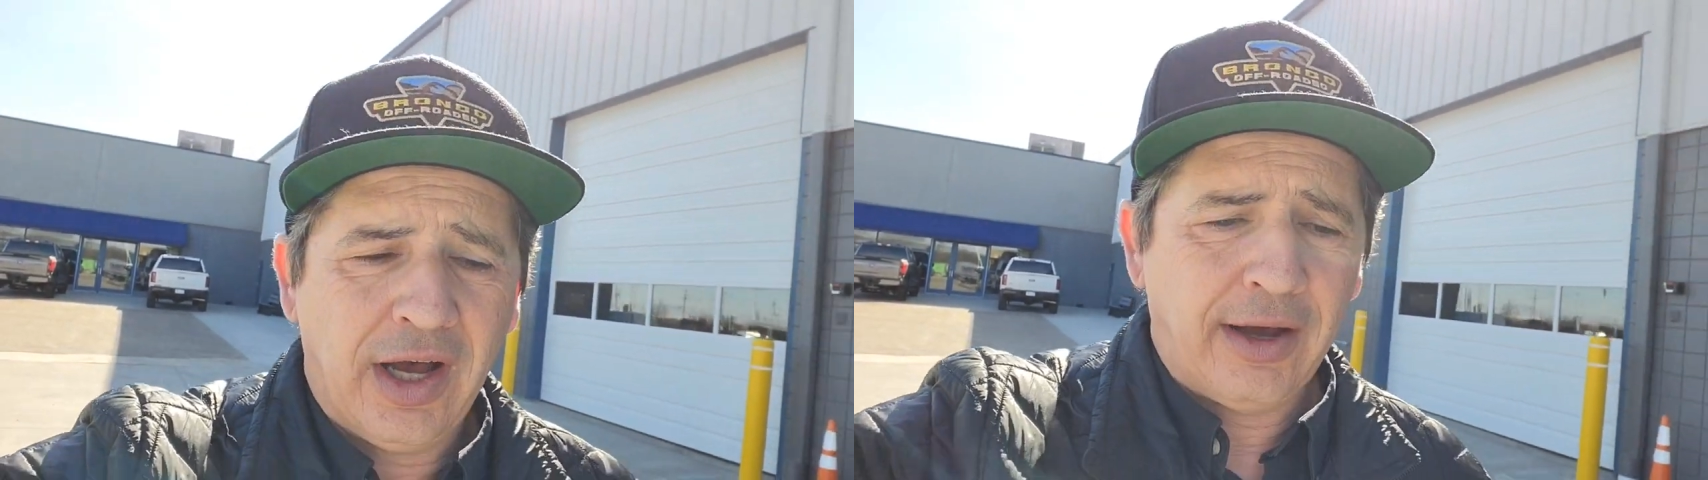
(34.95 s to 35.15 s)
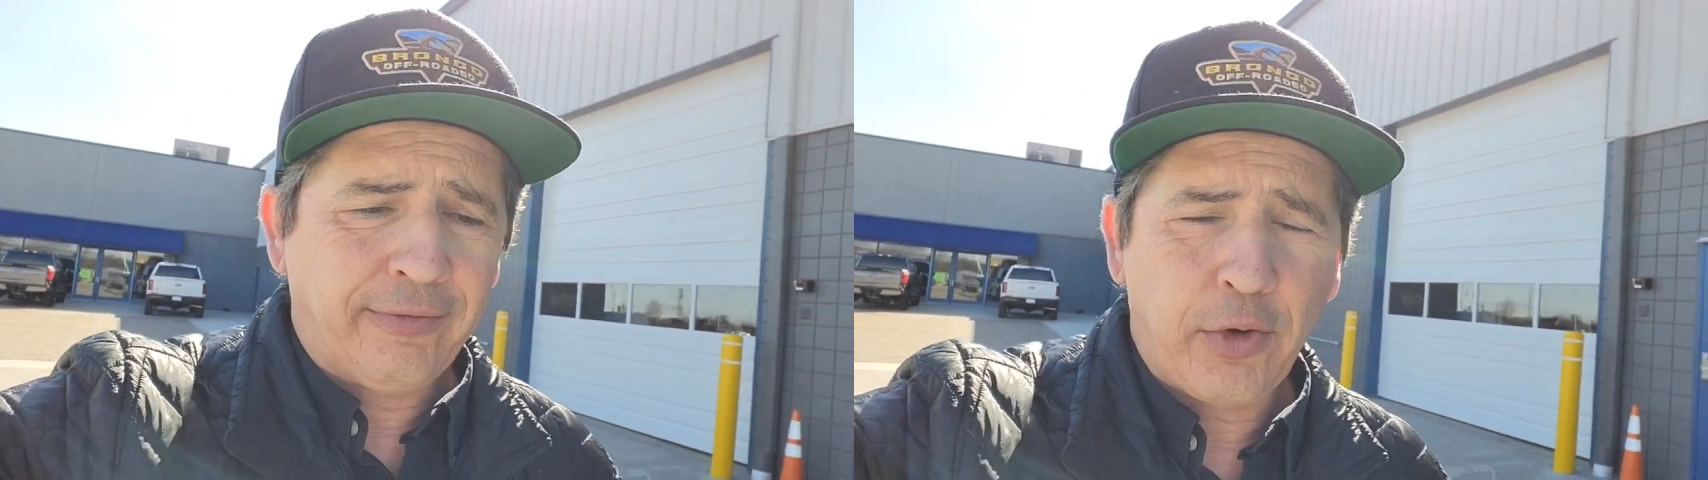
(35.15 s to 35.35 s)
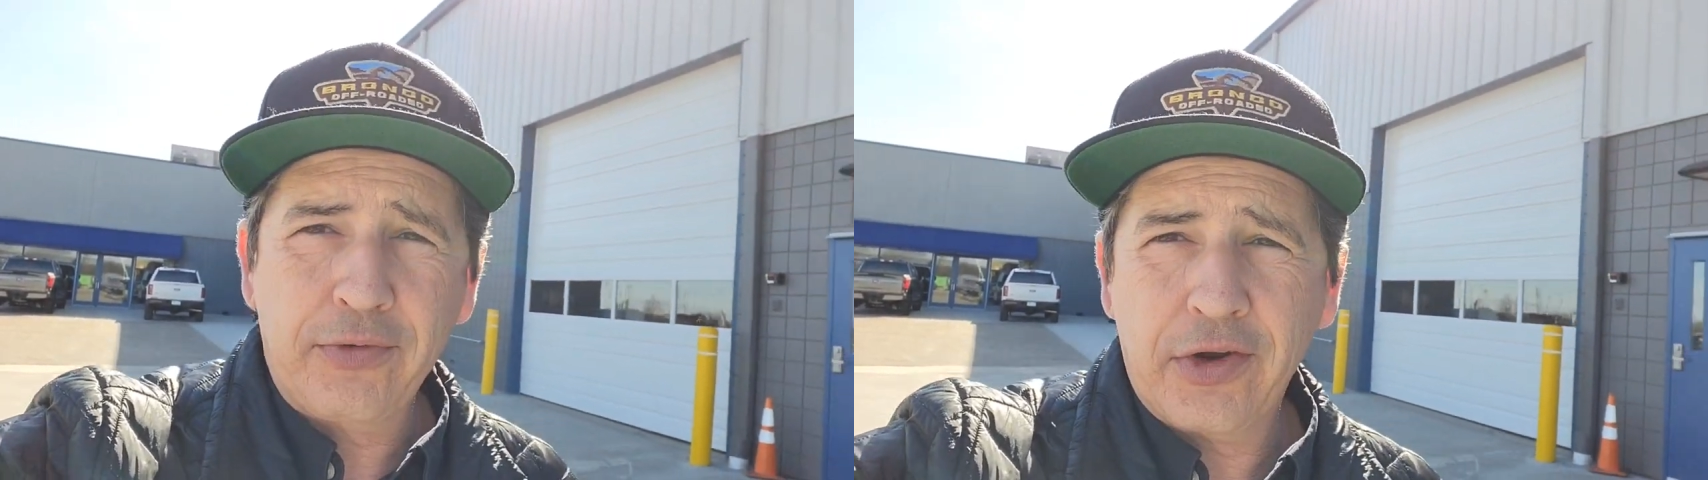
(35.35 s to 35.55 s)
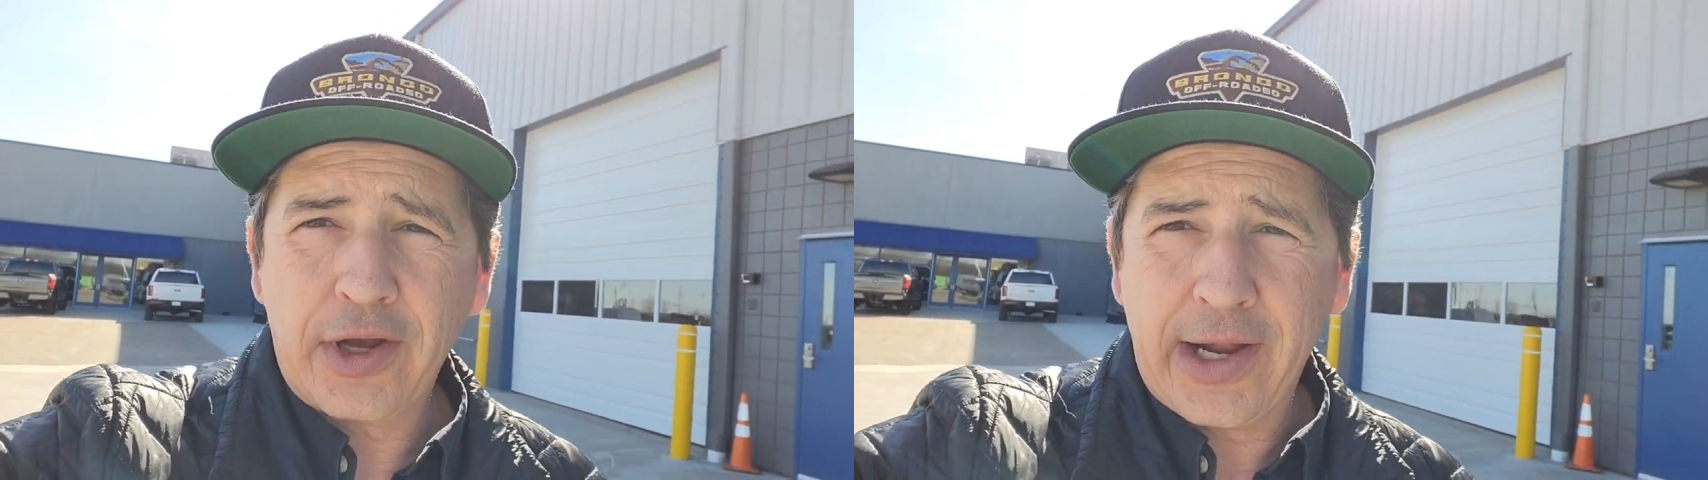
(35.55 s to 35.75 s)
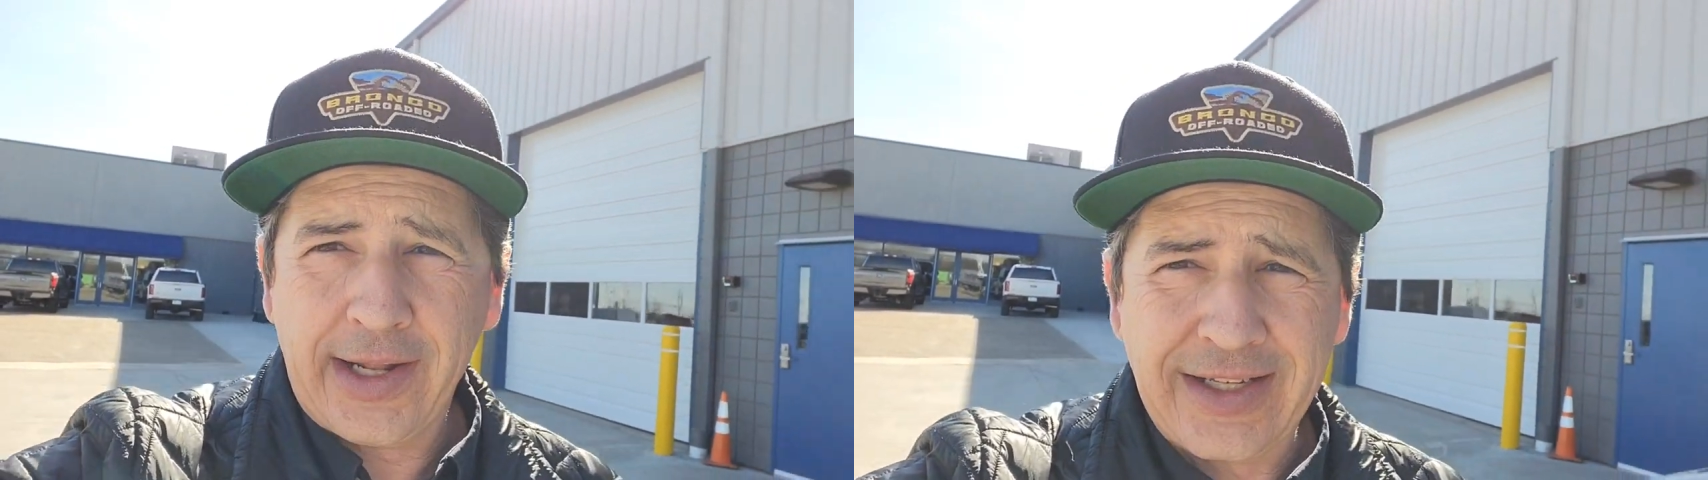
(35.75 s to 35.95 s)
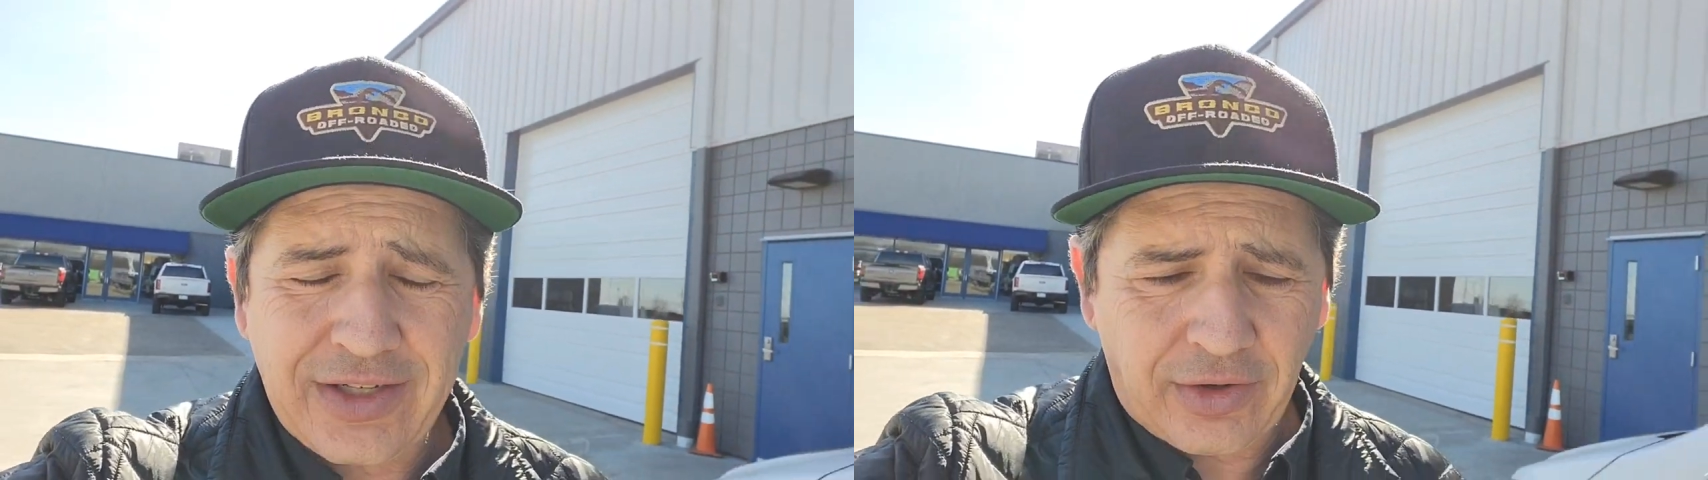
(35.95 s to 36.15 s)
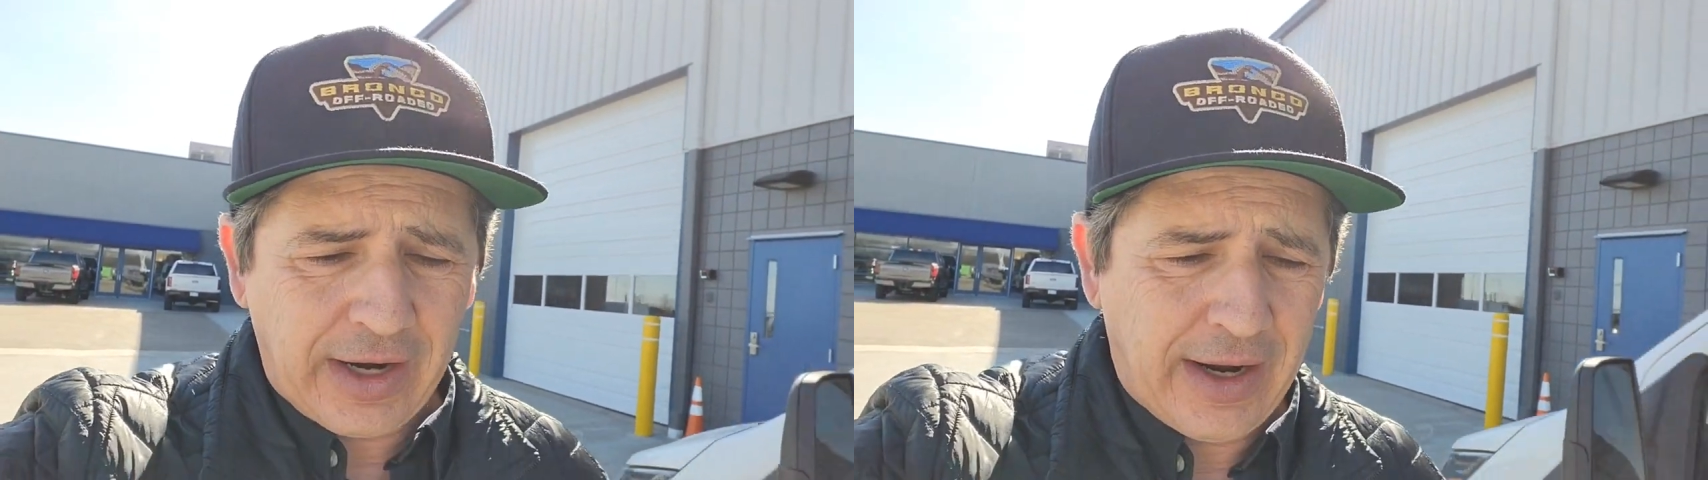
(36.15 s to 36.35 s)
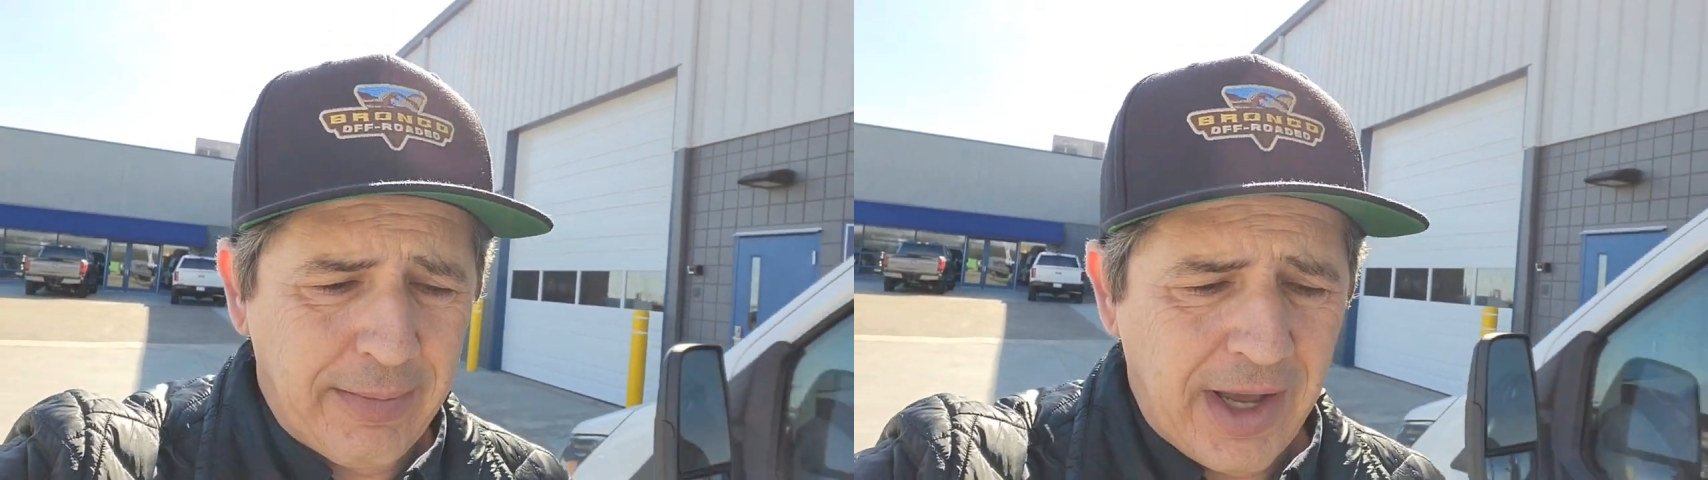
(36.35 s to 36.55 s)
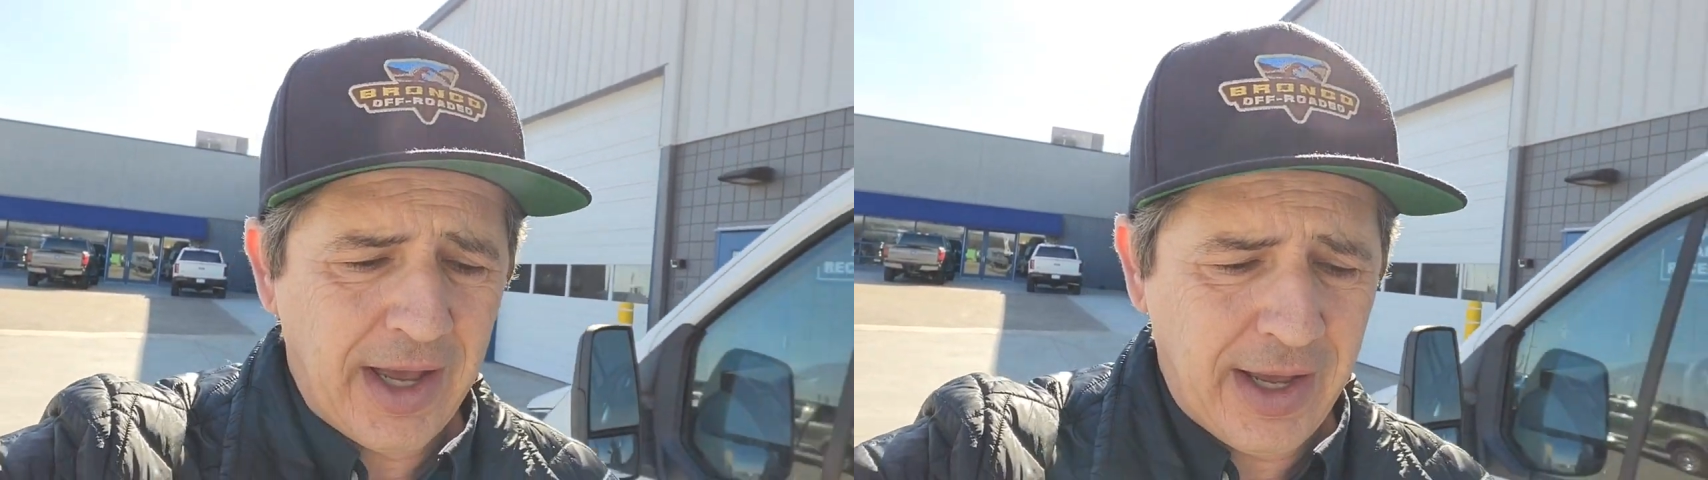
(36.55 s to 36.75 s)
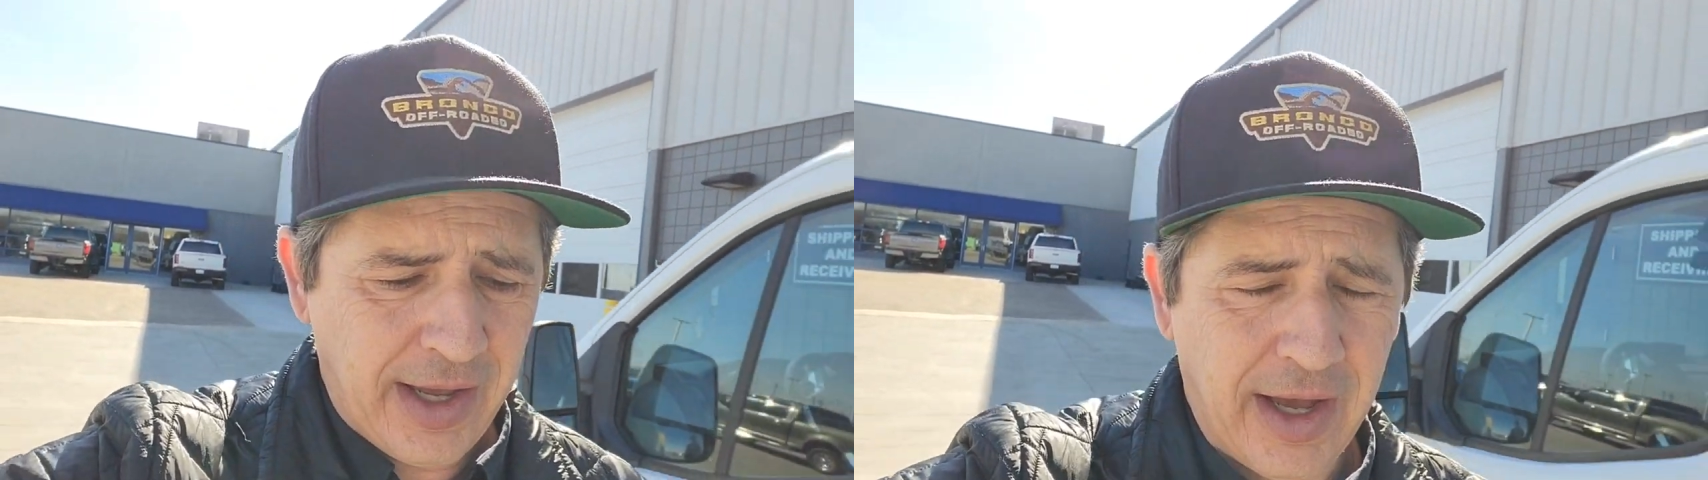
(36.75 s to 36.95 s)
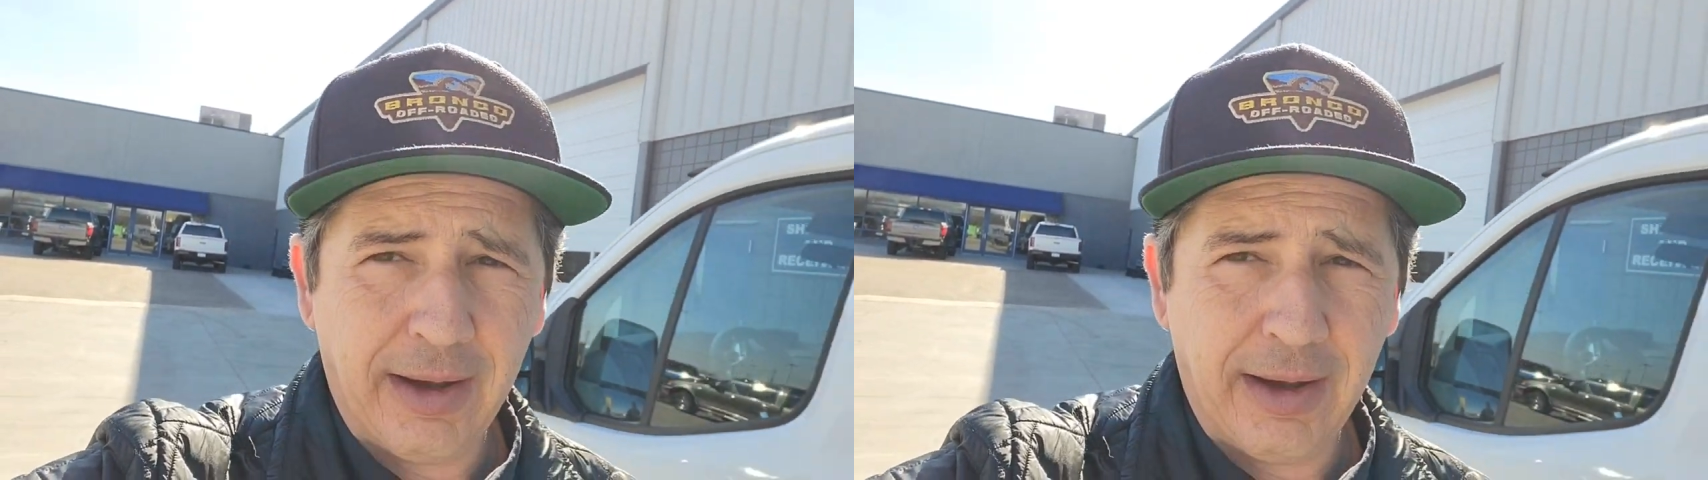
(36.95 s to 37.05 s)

uh, Ford Video Guy on Instagram